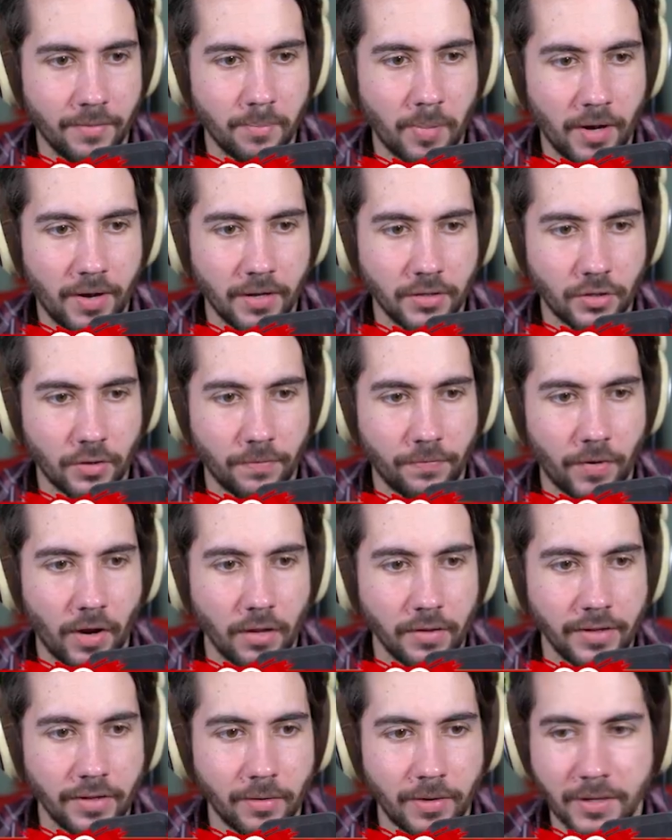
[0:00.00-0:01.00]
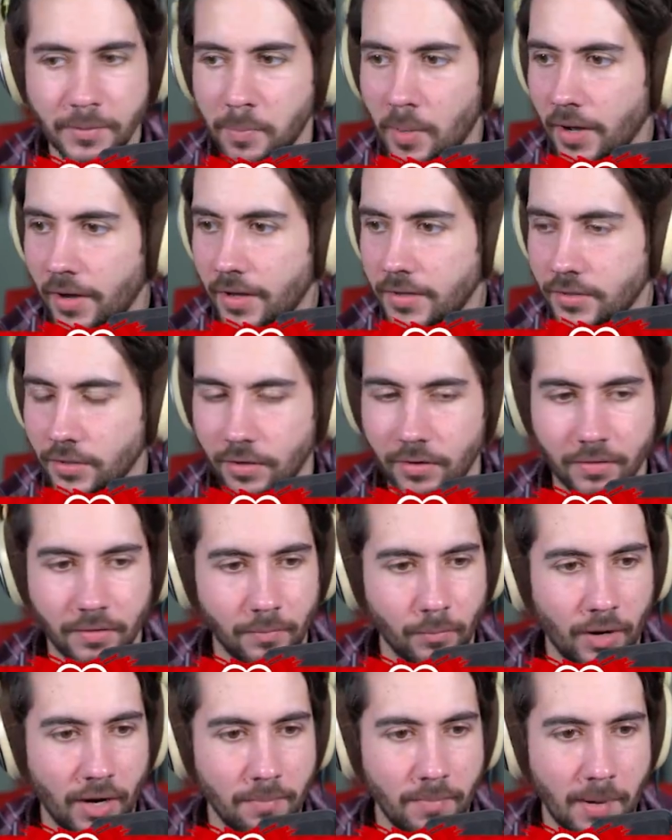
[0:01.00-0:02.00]
buckets are falling, his buckets
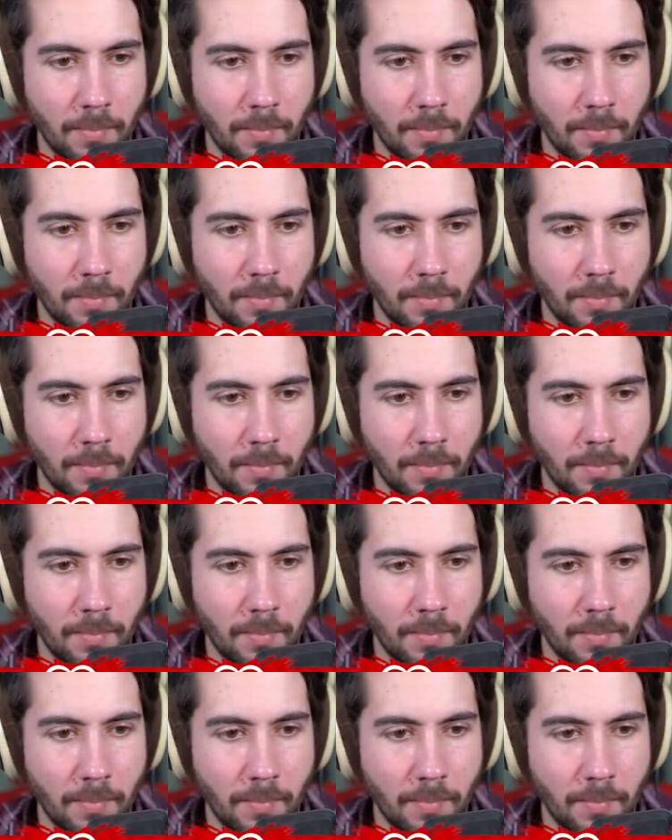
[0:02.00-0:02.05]
aren't, why are my